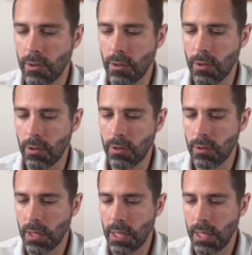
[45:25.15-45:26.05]

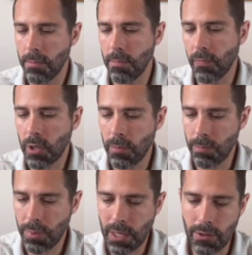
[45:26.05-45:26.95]
or
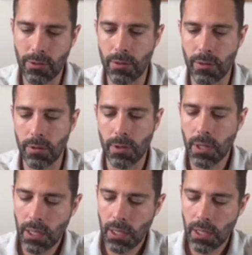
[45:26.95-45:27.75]
compete or